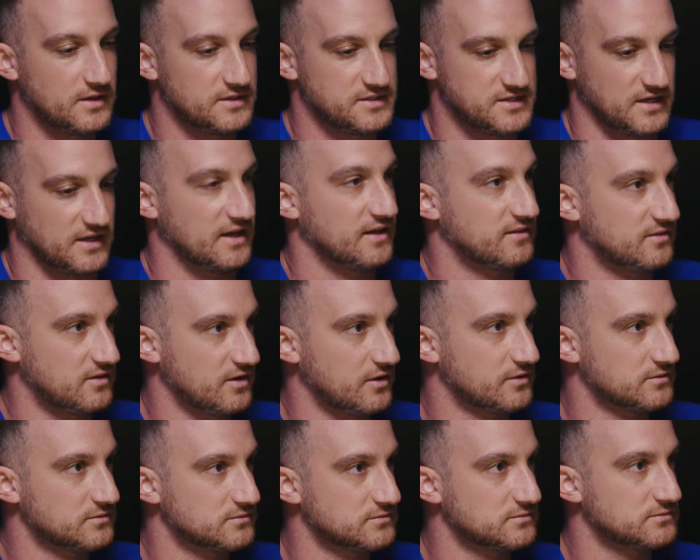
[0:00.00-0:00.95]
to get
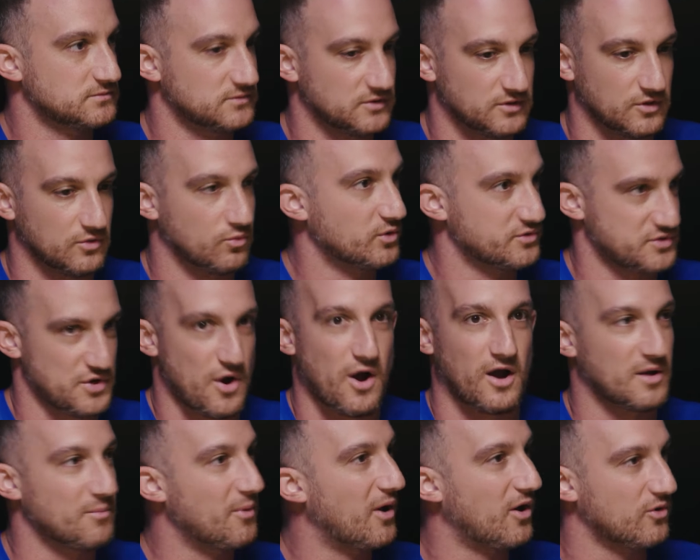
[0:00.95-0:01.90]
there you know we'll
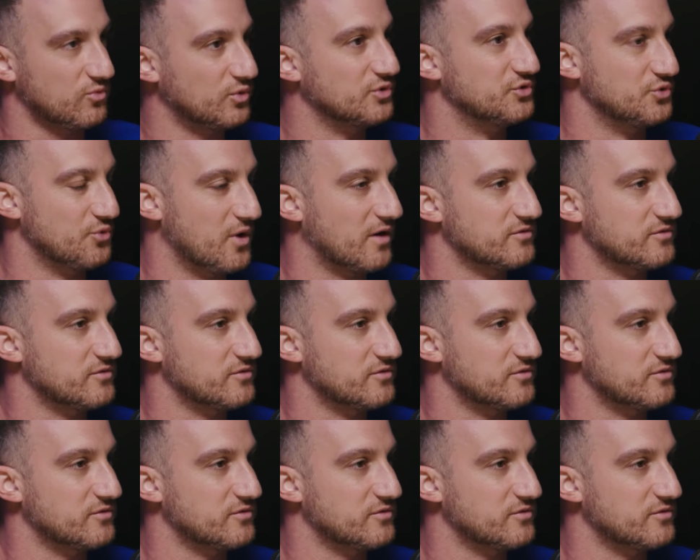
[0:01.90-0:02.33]
talk about and we'll do